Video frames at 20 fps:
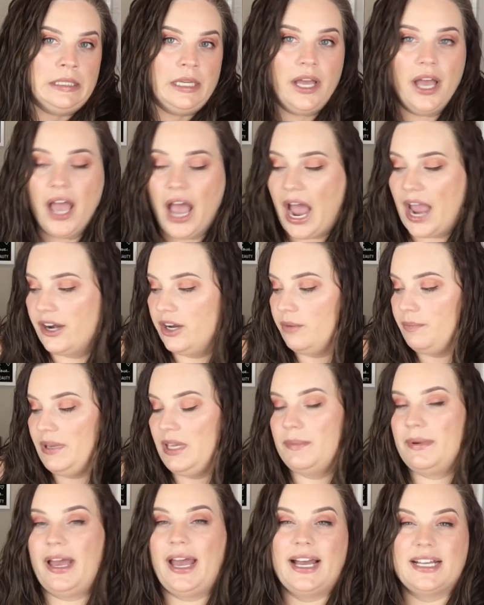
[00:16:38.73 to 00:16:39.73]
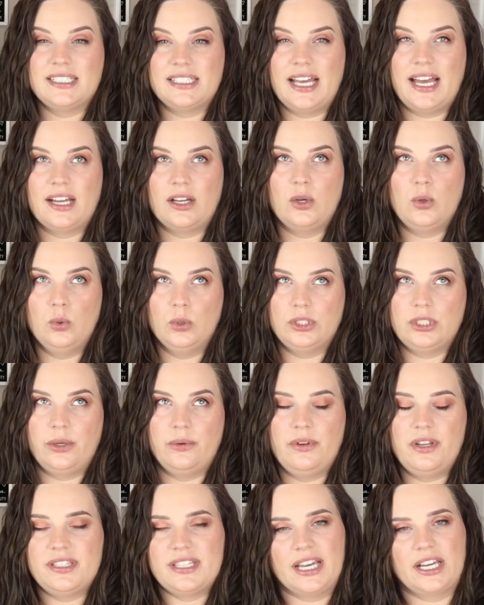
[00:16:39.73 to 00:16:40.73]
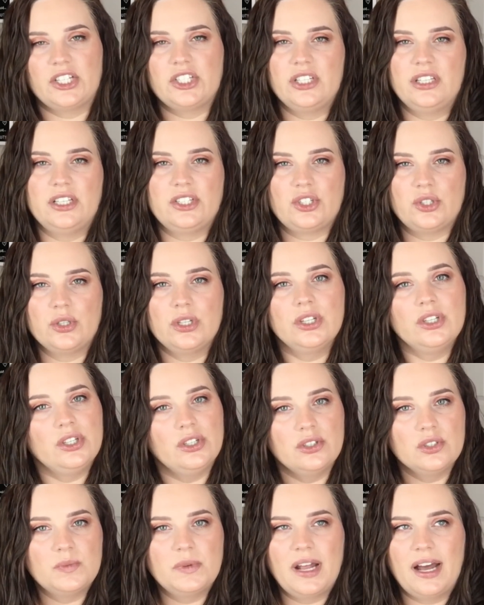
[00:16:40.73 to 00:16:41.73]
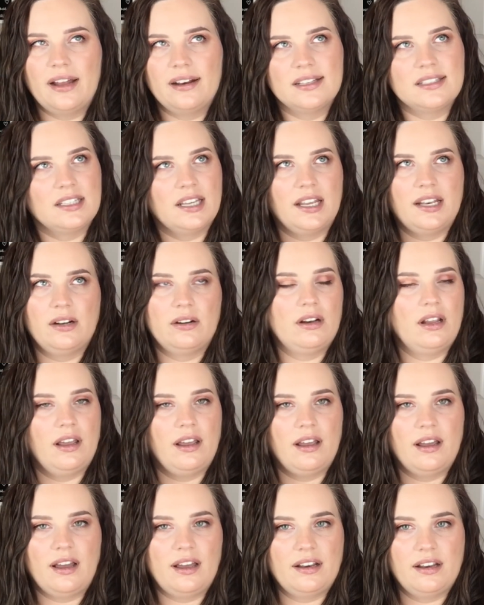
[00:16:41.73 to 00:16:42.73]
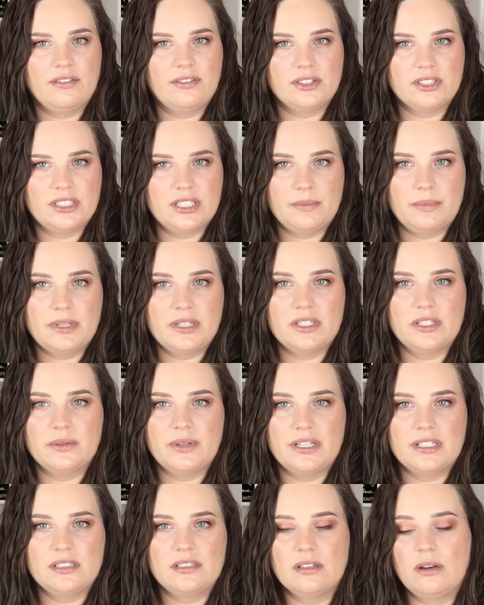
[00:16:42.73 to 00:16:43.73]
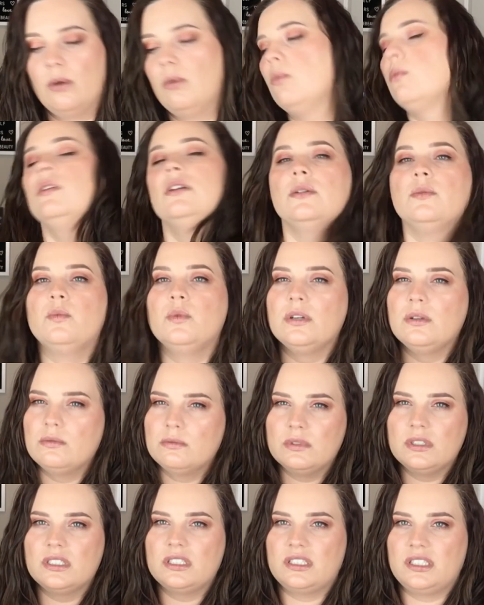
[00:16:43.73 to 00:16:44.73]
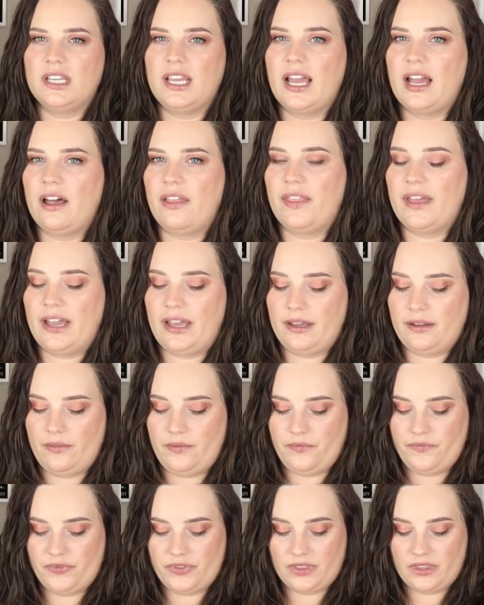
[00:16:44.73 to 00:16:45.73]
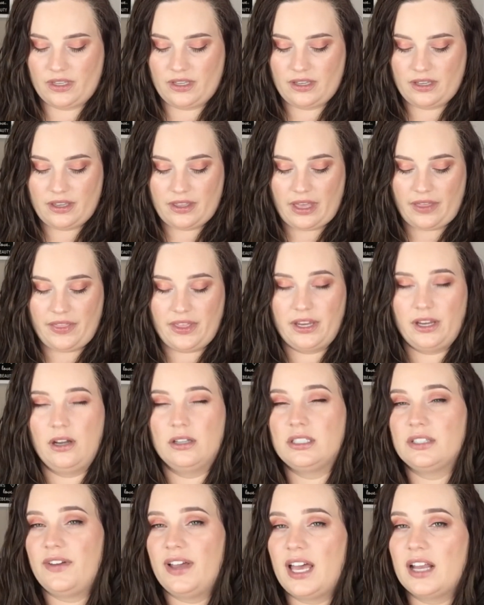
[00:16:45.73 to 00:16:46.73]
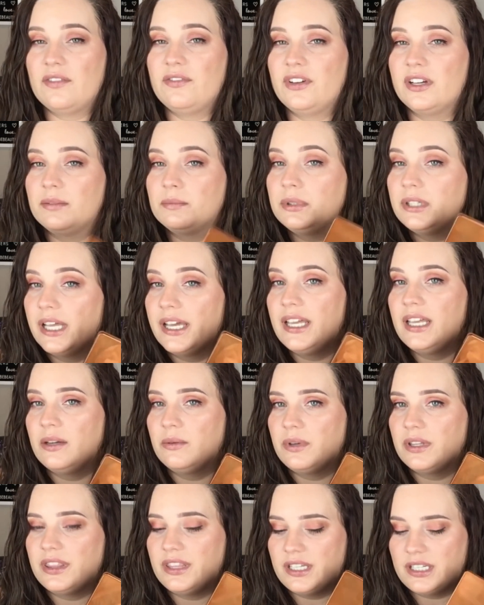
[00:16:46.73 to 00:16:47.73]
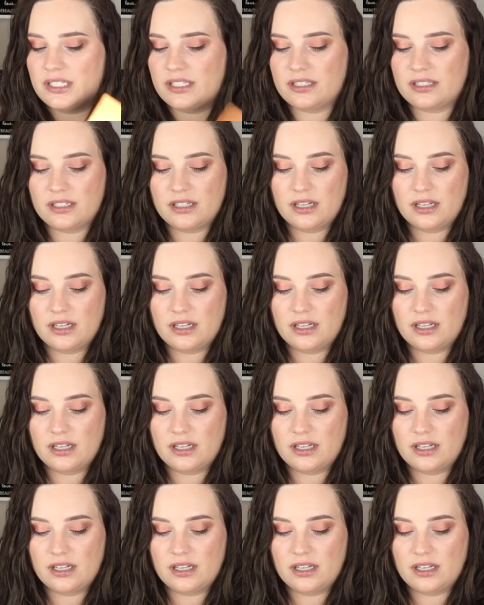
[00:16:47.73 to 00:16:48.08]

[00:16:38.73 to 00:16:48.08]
I know Biba has that cool toned section that you can use, but honestly, I never dip into it. So we'll see how that goes. I've had fun playing with this